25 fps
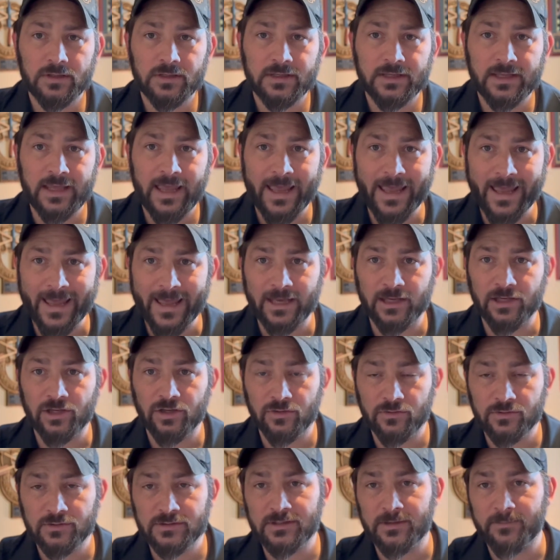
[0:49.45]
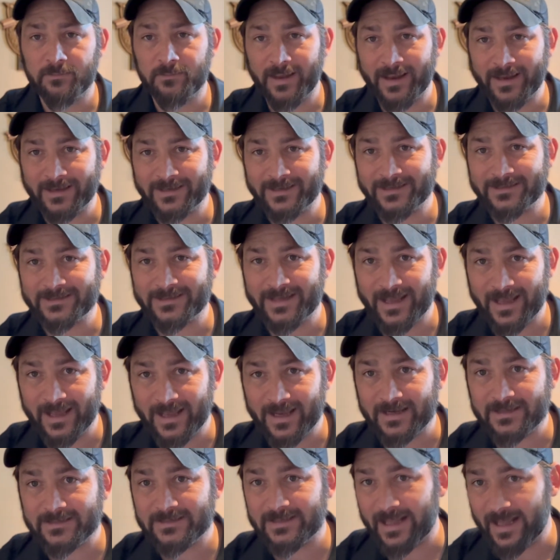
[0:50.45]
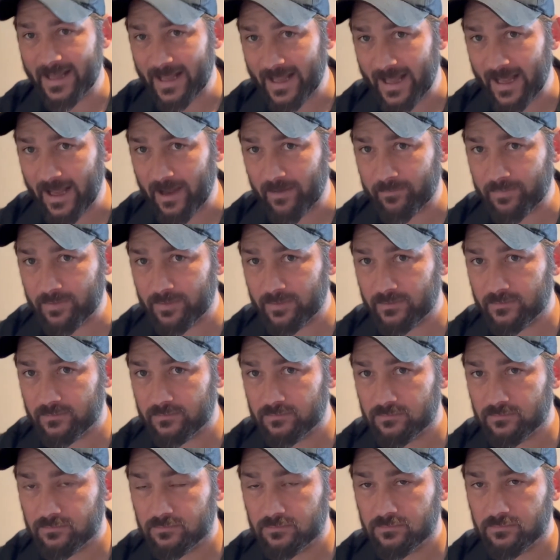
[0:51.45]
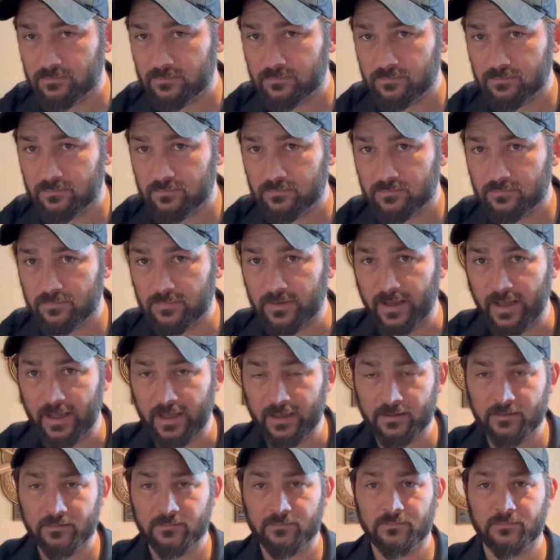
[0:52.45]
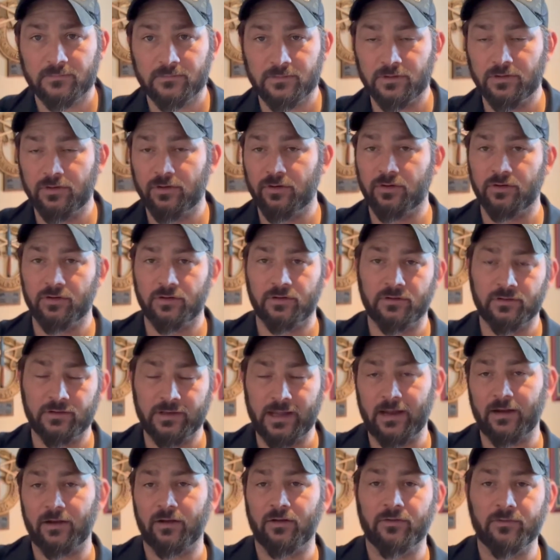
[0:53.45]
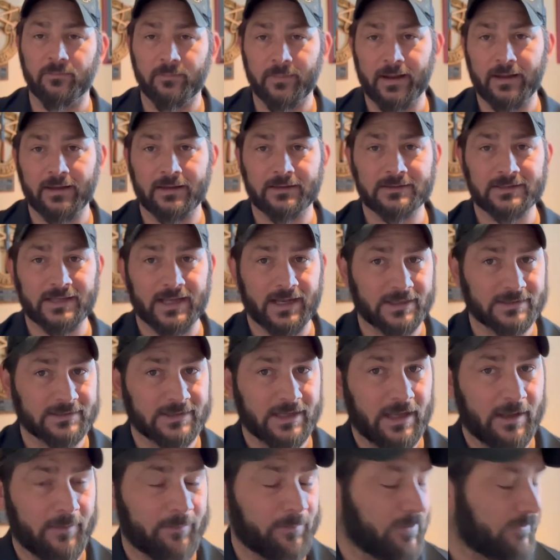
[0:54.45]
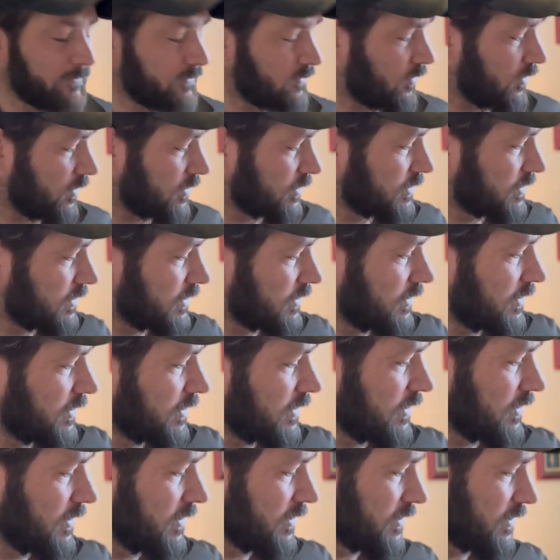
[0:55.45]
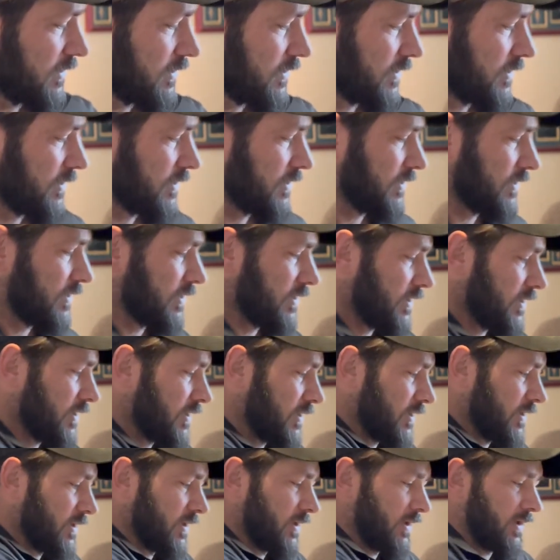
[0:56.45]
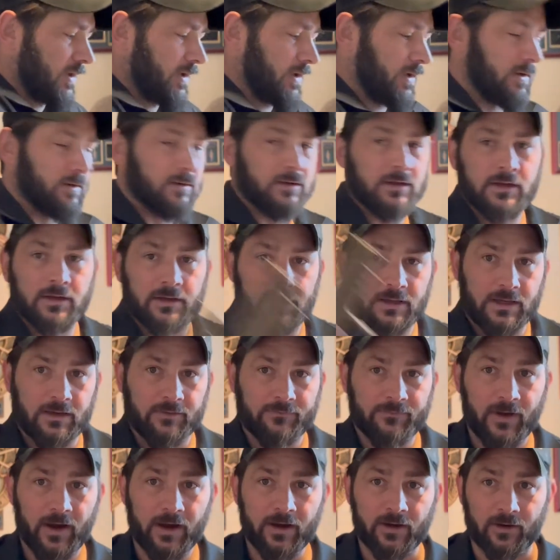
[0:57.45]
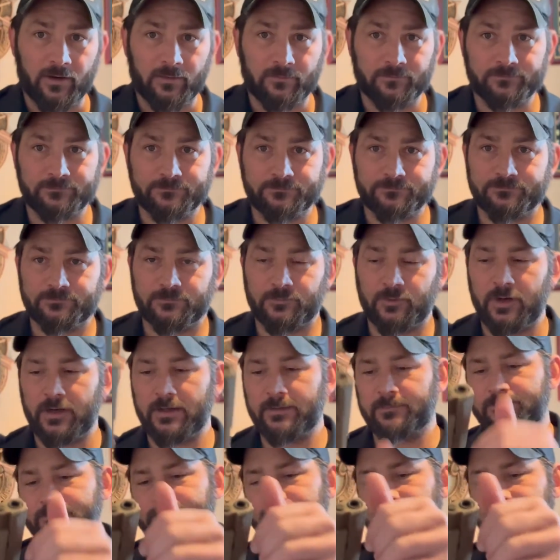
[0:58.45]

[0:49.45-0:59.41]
can use the Mantis X app. Okay, then you're going to download the Mantis X app, of course. And you need a firearm, right?